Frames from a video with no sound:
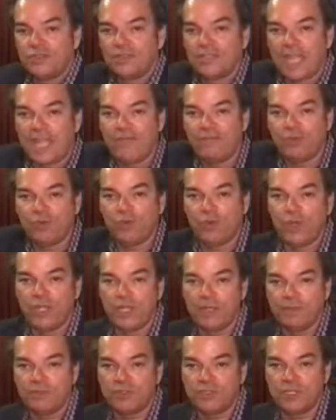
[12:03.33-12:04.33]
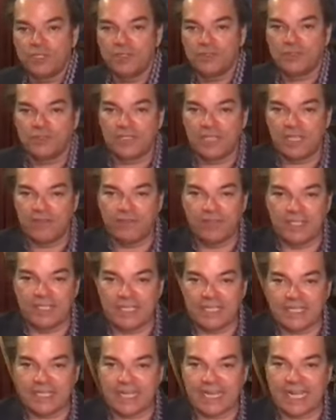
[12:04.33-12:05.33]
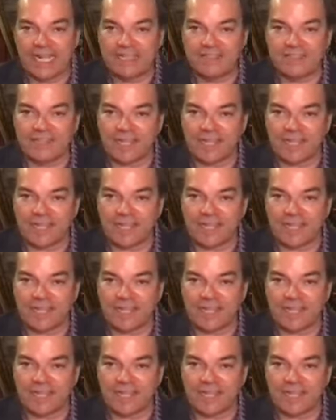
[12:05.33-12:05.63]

David Williamson's DVD that has